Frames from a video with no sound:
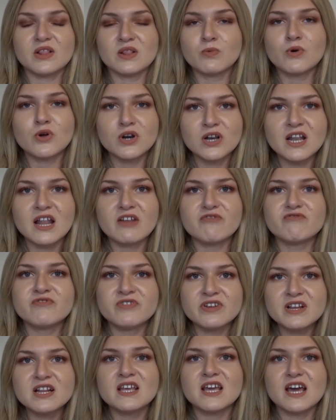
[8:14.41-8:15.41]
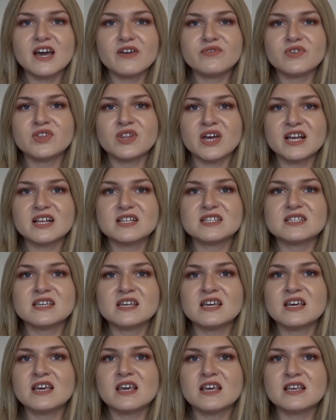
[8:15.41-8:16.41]
one really heavy leg
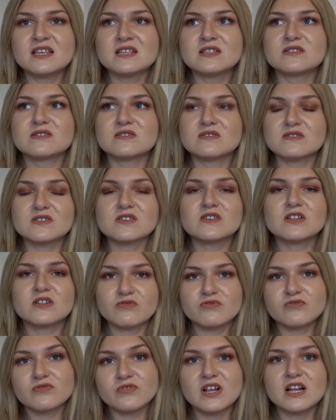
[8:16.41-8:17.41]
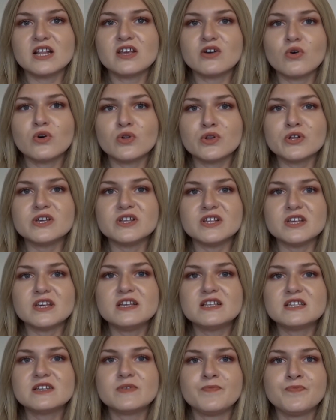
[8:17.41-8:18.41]
day is really all you
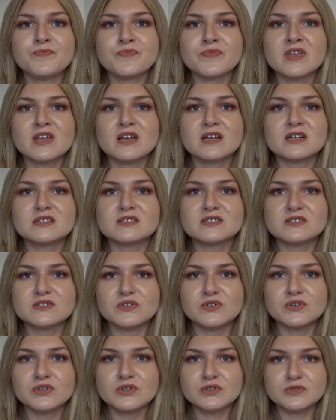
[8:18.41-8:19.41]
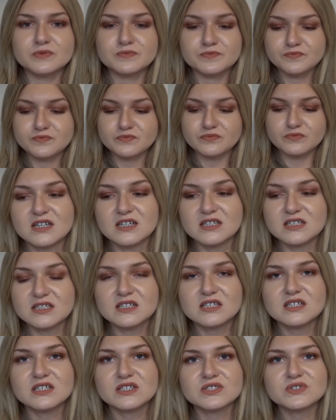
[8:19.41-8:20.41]
need. So
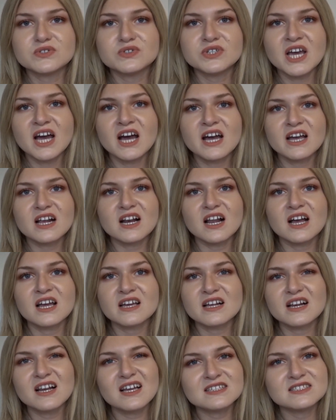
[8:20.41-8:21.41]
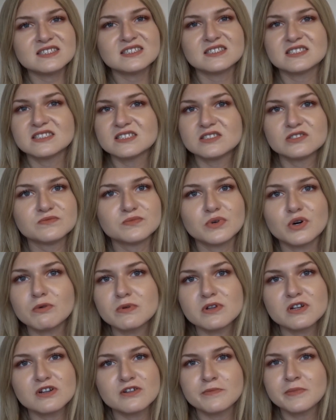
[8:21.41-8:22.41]
yeah, I class this as an
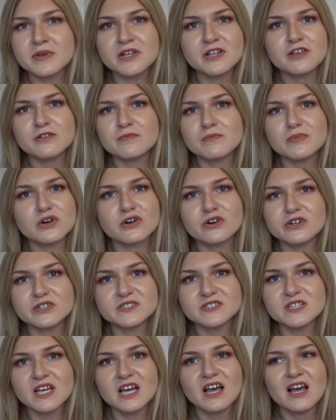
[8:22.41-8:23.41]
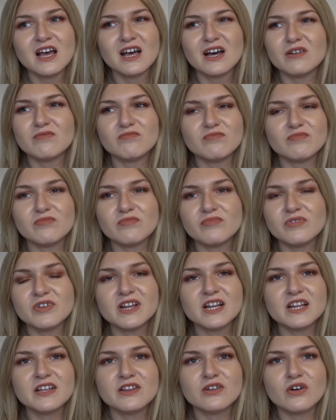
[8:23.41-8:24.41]
unpopular opinion, because
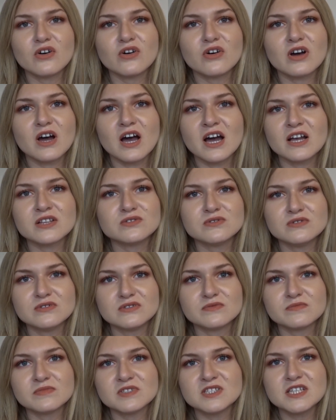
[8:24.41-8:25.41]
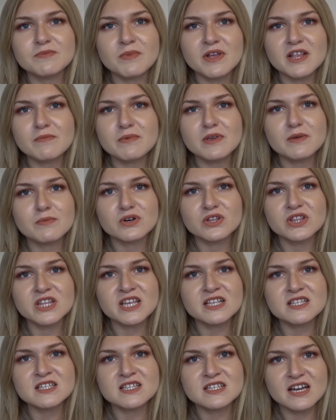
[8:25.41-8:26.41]
really I don't see many people on
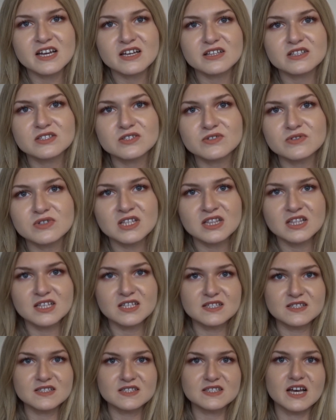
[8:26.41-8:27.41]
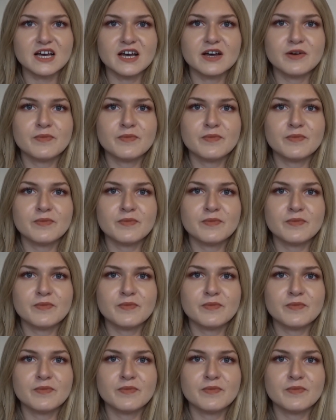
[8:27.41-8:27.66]
the internet doing this,